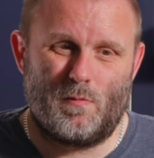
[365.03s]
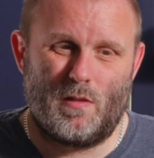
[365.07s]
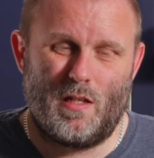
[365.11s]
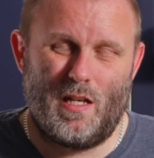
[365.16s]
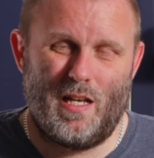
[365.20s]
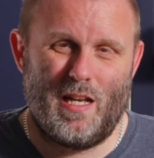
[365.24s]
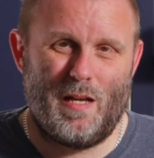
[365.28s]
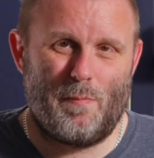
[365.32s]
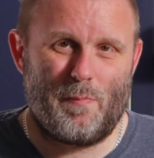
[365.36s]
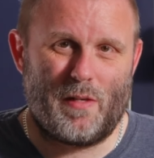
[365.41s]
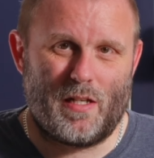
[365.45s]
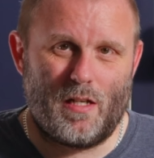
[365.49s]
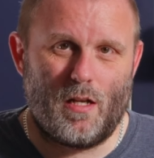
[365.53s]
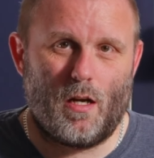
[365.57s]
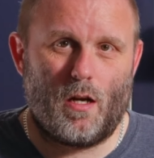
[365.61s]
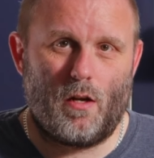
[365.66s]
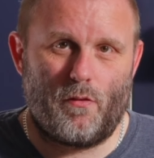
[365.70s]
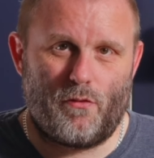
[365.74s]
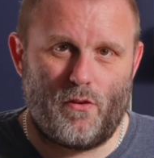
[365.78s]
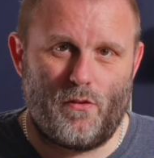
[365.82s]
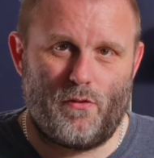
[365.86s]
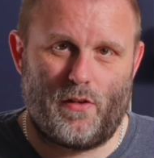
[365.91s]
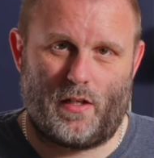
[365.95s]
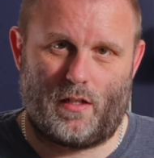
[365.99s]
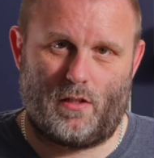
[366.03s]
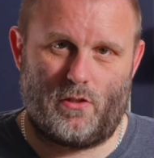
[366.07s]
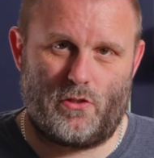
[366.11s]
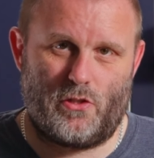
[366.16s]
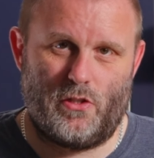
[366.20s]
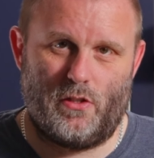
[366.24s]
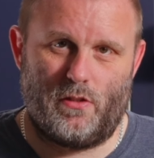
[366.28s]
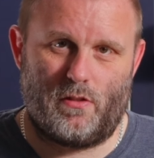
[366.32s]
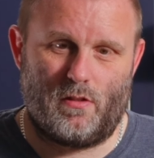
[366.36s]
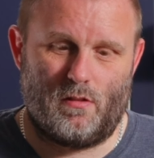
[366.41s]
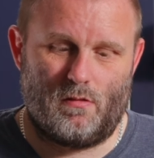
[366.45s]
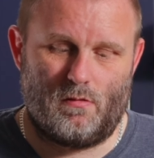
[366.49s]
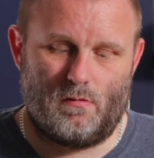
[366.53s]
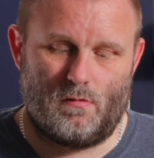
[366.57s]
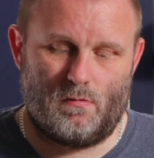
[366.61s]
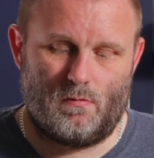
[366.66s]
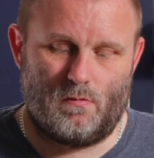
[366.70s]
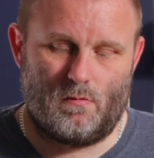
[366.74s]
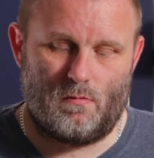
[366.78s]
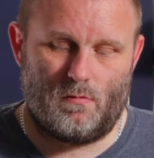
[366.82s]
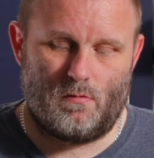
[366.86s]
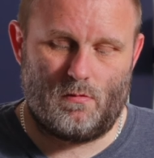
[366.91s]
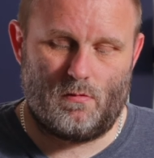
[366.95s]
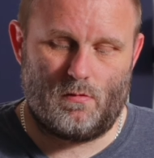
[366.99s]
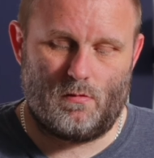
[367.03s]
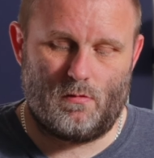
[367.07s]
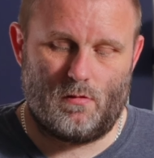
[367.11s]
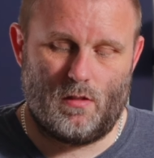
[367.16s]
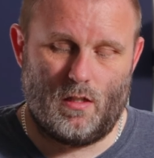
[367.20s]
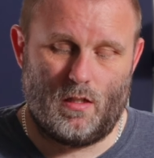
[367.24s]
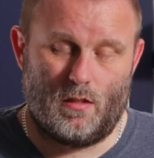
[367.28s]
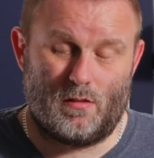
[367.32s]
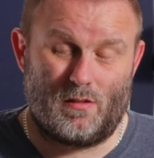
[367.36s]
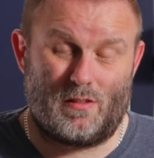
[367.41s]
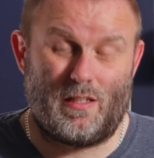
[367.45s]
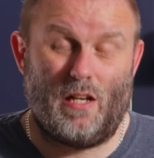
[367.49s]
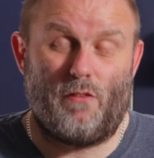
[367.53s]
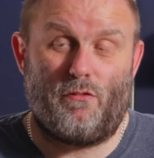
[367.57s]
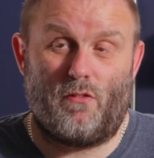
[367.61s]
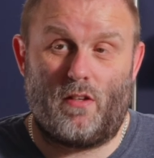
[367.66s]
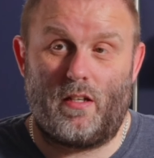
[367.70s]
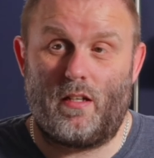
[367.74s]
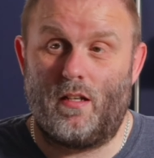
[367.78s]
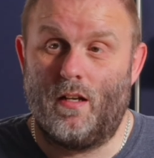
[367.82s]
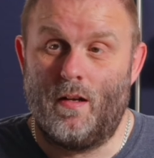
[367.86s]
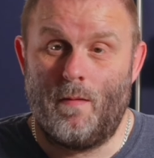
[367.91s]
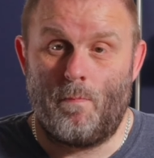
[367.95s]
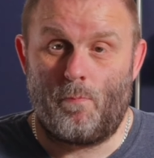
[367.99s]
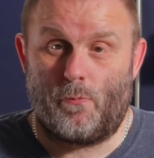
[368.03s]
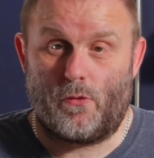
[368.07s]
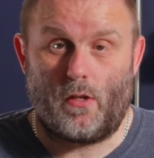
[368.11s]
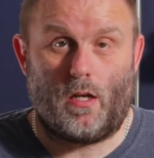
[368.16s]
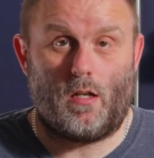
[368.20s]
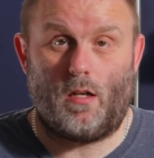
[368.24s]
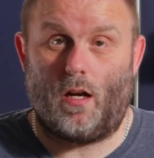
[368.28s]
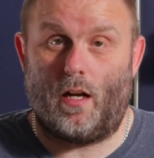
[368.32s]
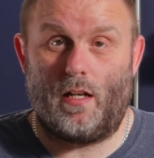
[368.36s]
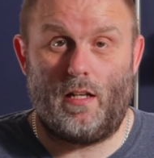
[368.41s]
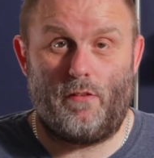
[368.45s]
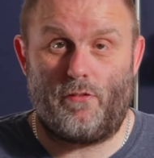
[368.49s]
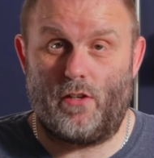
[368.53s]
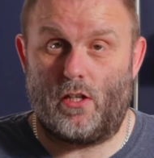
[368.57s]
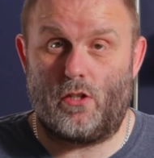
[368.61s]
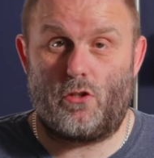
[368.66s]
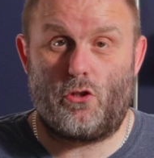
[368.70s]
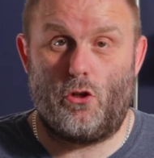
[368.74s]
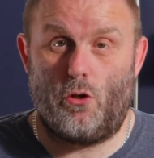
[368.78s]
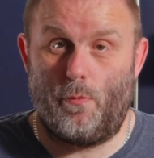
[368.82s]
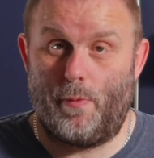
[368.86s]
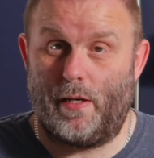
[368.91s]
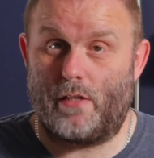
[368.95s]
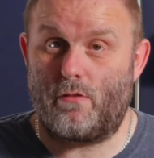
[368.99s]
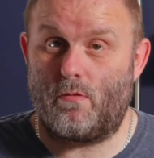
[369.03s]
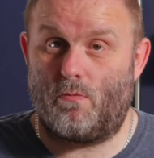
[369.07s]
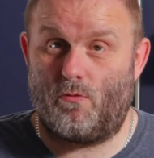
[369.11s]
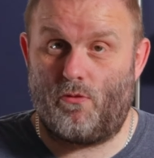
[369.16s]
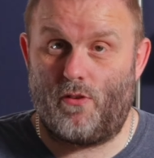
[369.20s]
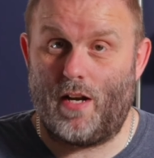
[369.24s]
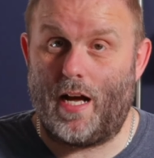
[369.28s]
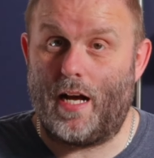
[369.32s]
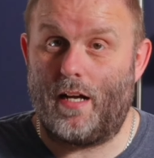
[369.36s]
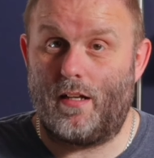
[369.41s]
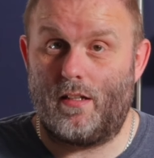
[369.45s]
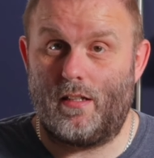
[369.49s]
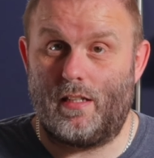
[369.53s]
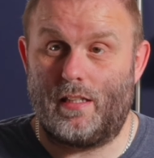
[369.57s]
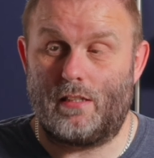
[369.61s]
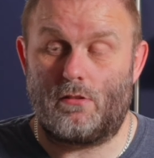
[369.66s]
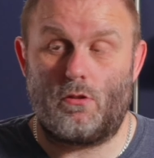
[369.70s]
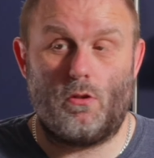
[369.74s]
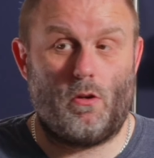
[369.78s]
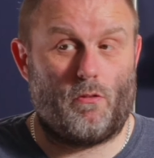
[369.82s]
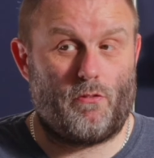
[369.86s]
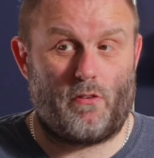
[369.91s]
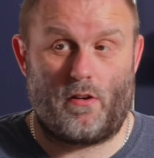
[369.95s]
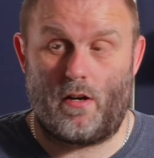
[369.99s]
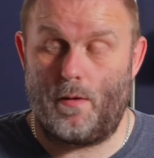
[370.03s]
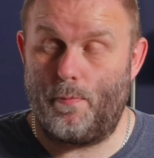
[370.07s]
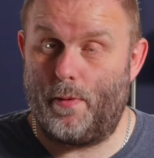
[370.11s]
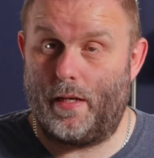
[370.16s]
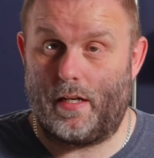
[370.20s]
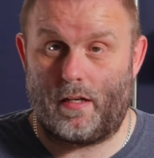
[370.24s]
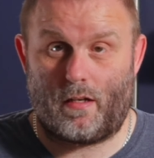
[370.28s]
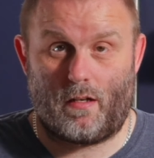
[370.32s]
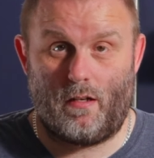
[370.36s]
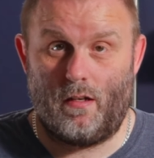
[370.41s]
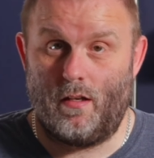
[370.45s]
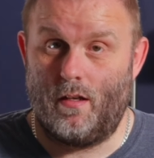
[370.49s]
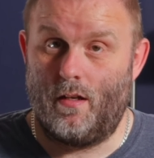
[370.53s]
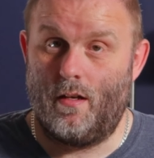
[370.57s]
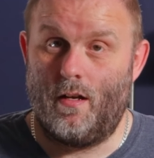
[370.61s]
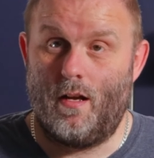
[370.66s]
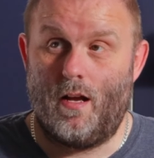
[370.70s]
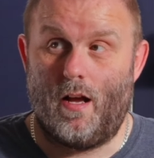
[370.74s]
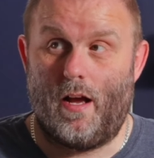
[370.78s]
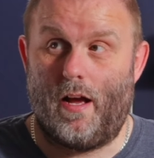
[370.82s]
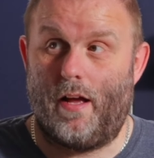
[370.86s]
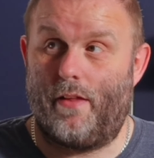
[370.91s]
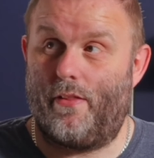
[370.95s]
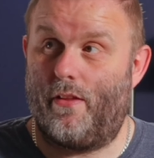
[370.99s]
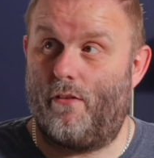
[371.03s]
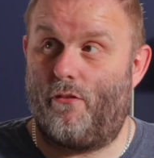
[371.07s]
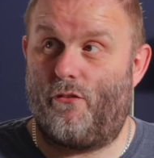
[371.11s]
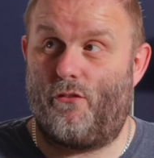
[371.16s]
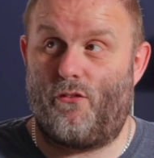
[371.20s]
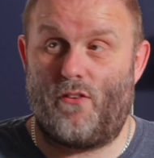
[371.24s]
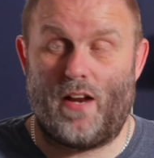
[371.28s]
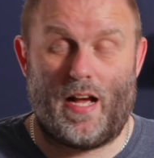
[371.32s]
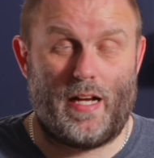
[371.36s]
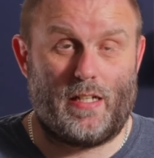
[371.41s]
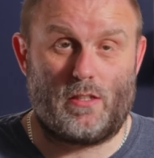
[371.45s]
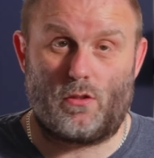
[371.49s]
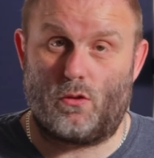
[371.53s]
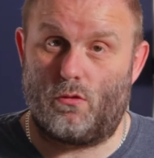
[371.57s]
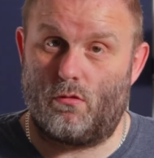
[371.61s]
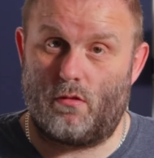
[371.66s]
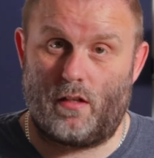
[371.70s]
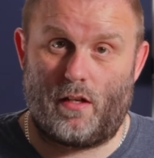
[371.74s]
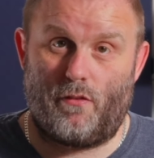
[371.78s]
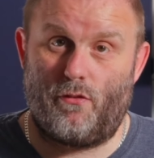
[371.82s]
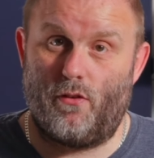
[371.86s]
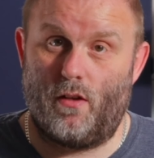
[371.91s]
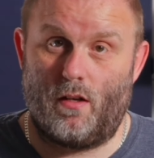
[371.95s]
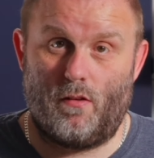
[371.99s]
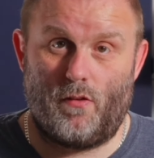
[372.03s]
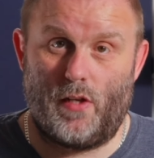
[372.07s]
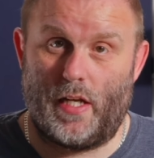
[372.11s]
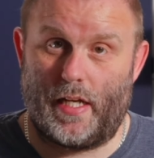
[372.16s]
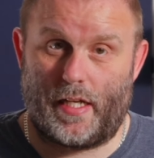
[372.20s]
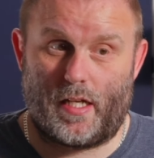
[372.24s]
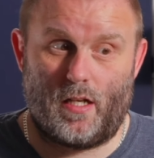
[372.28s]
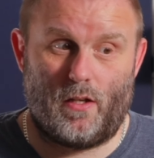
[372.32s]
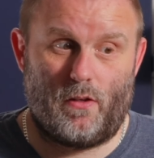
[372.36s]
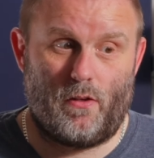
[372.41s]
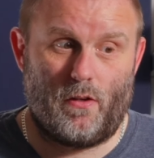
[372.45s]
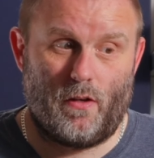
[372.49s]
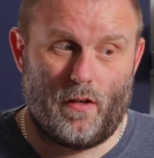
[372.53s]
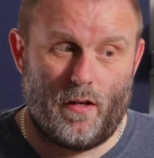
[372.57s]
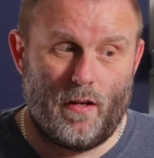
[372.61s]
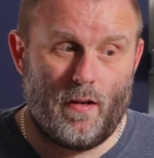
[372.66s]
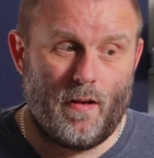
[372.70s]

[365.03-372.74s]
Let me know if you think I should. Definitely, I live in a 2-bedroom flat. It's not very big. The flat is already full of Lego.